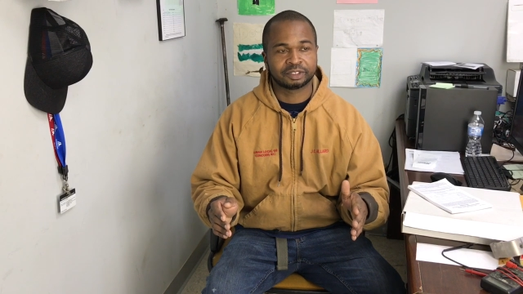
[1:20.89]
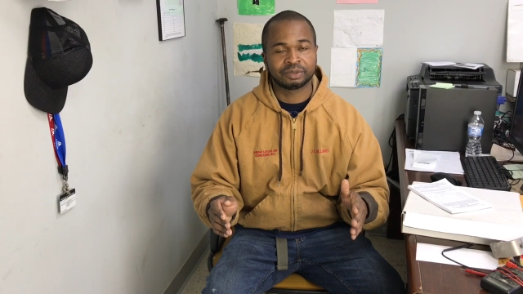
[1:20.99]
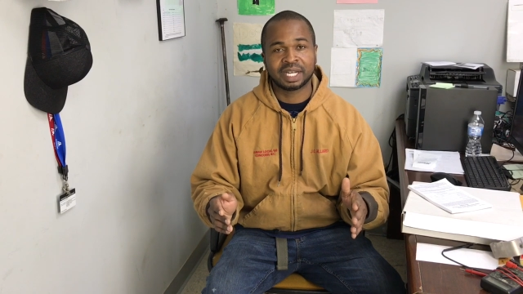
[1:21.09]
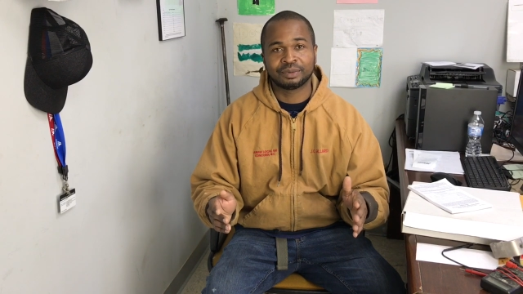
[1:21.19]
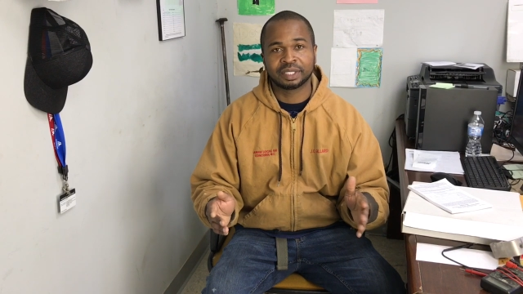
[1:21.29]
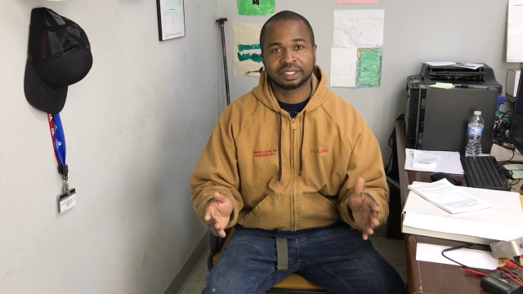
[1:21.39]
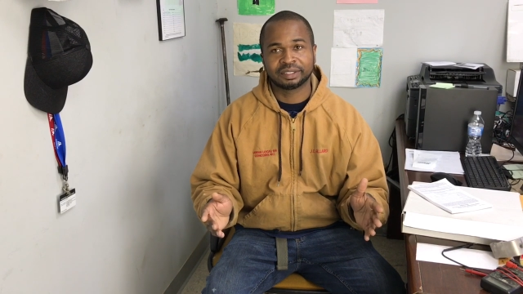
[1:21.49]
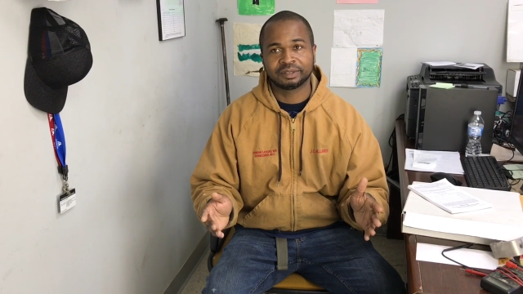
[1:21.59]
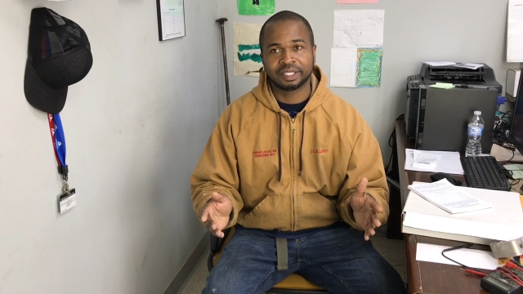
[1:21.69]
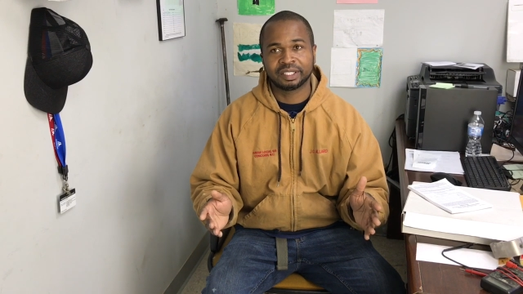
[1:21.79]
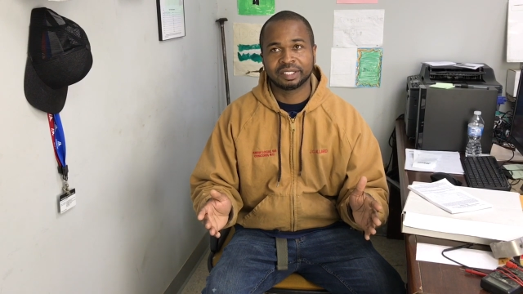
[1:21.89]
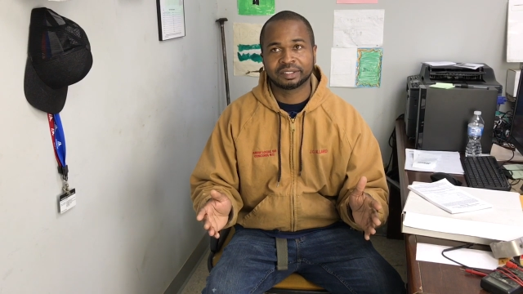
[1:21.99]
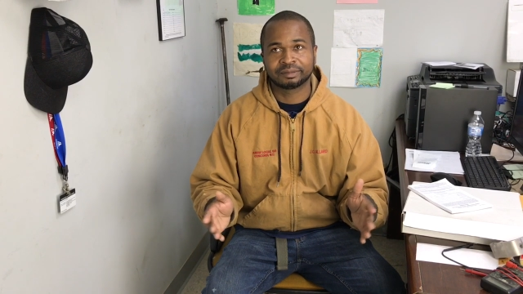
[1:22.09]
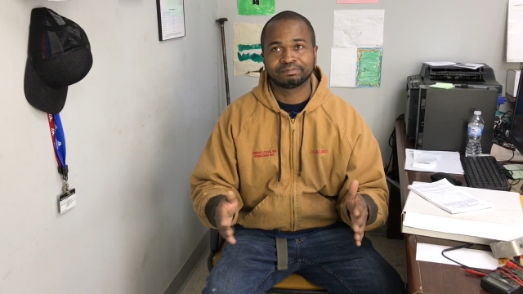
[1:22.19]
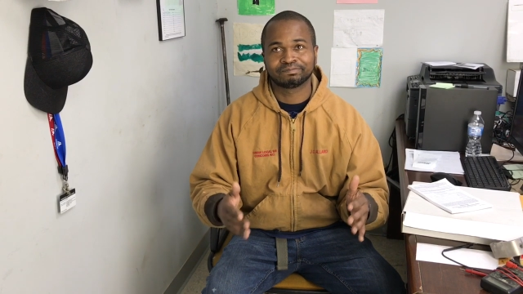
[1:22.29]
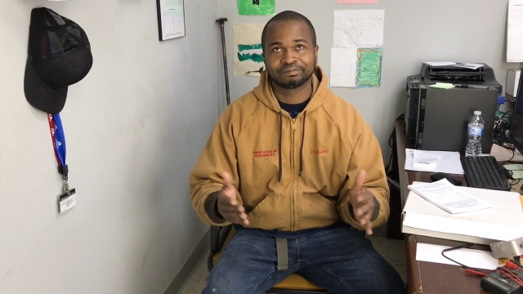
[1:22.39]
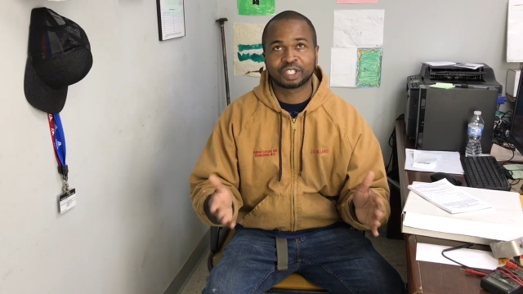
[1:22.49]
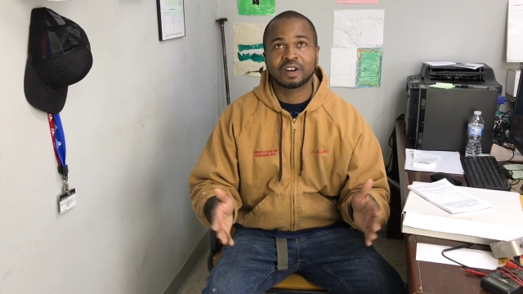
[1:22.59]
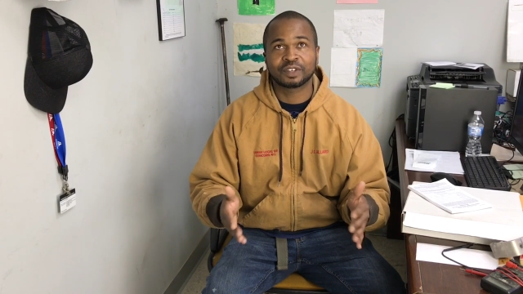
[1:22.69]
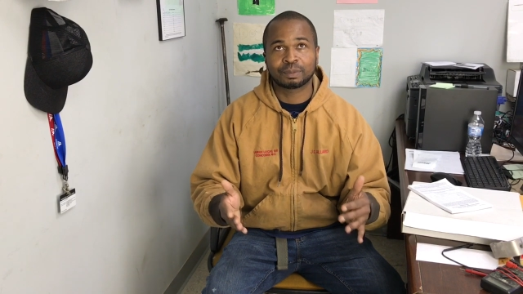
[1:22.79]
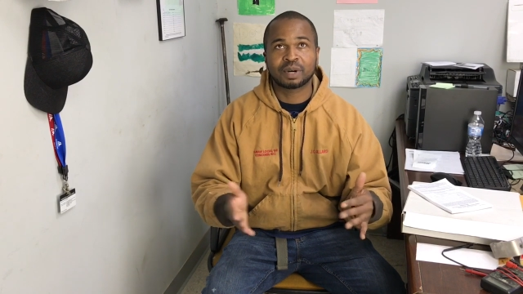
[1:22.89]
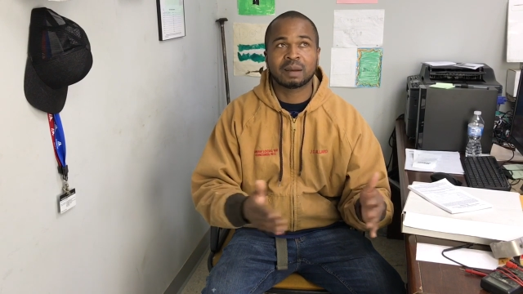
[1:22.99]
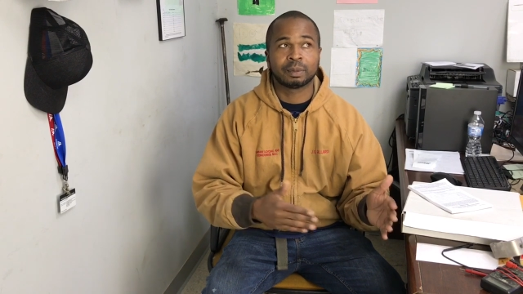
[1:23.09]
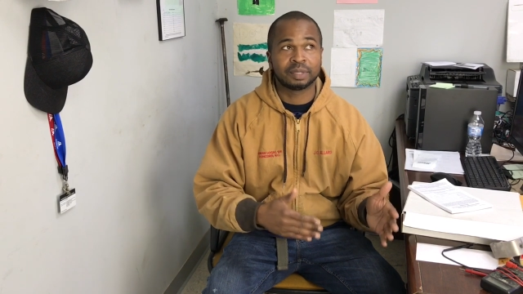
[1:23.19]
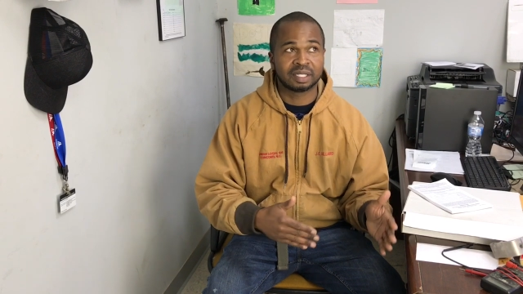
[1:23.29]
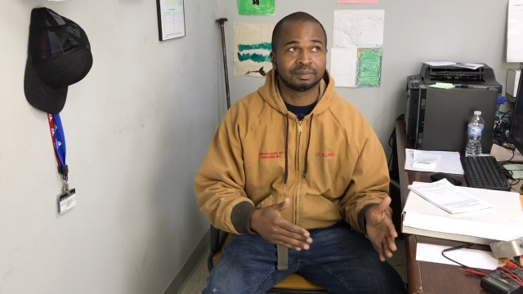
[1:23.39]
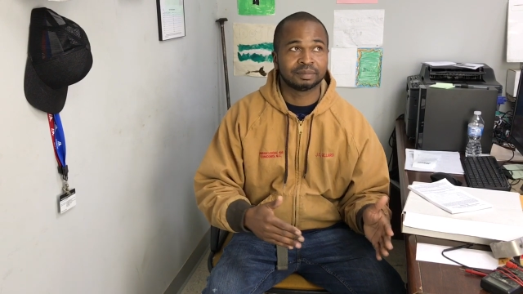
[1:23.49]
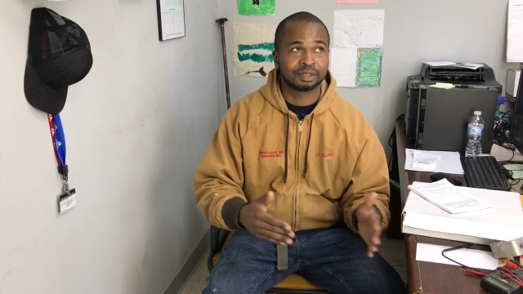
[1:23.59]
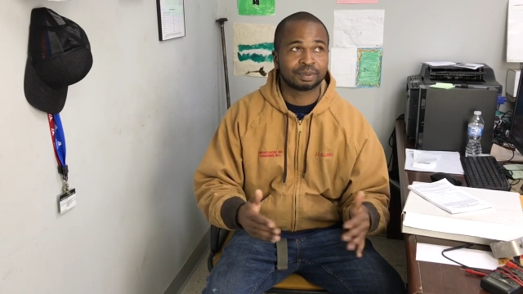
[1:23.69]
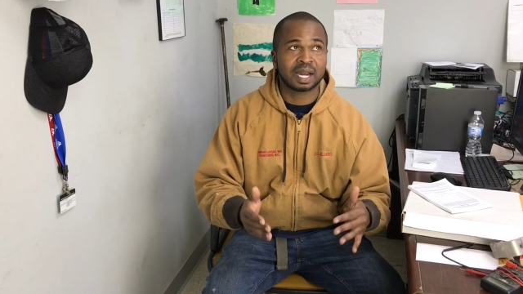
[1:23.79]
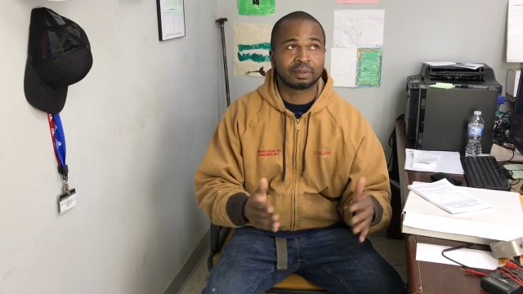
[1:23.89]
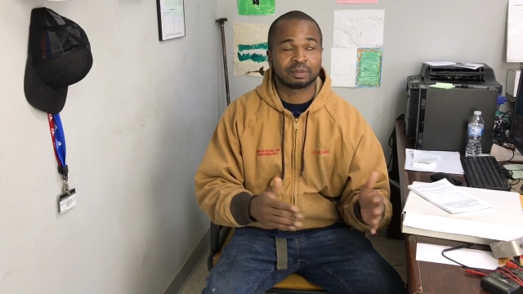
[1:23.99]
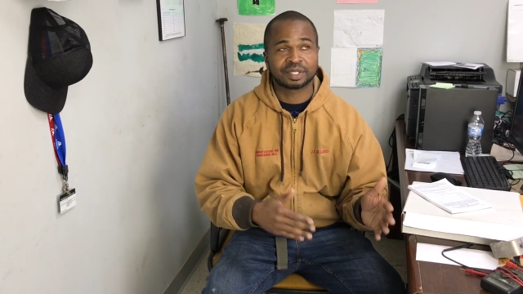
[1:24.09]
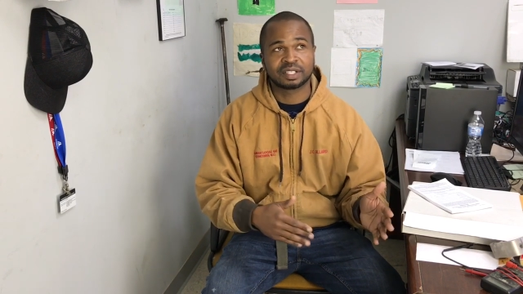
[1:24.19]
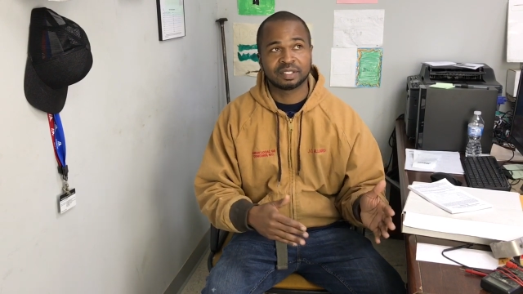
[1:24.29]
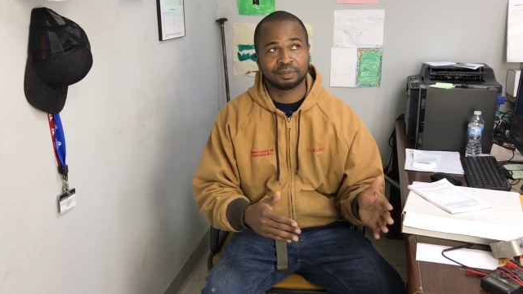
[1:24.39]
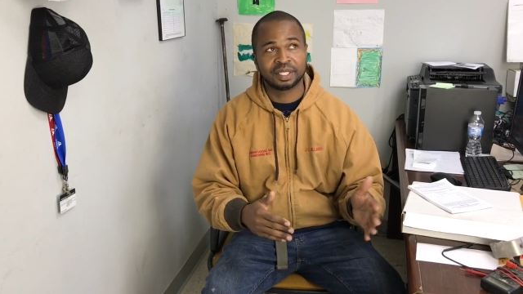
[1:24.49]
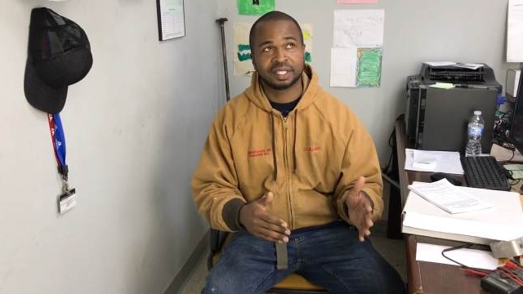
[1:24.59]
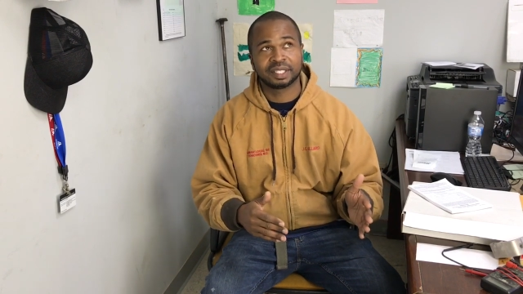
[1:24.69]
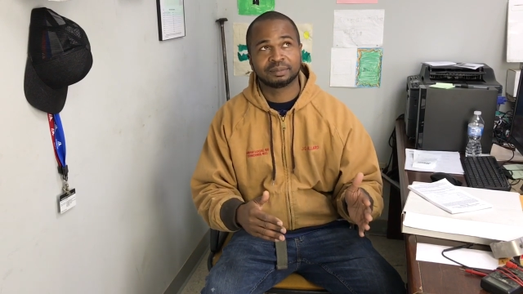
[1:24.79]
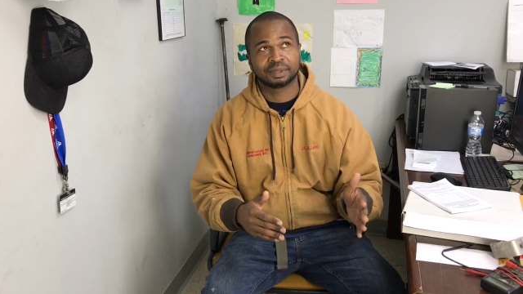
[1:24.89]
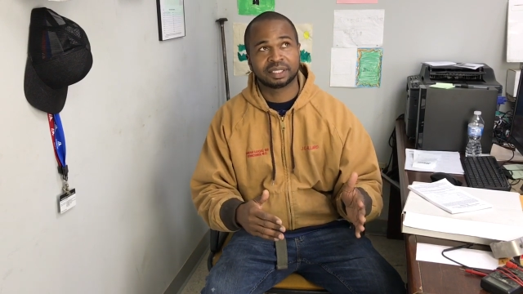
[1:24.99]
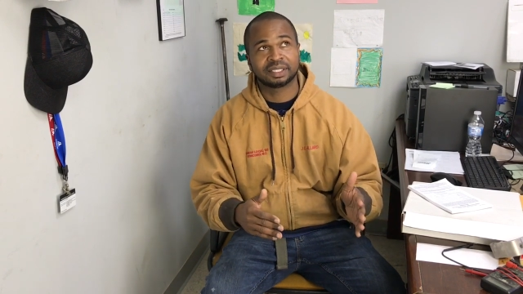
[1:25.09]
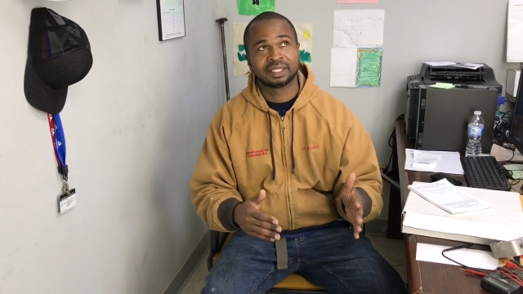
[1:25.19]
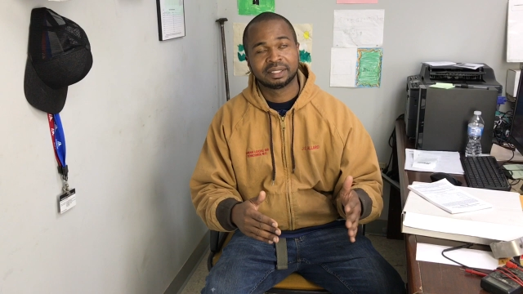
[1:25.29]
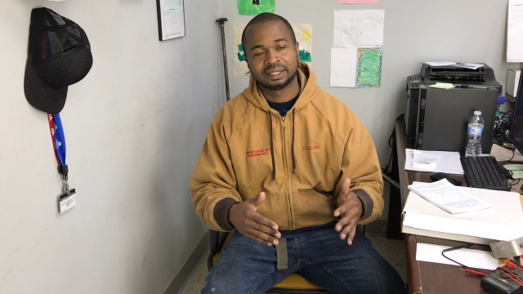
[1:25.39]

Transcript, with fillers: well, not really. It, it'll cover the problem up. The problem will still be there, but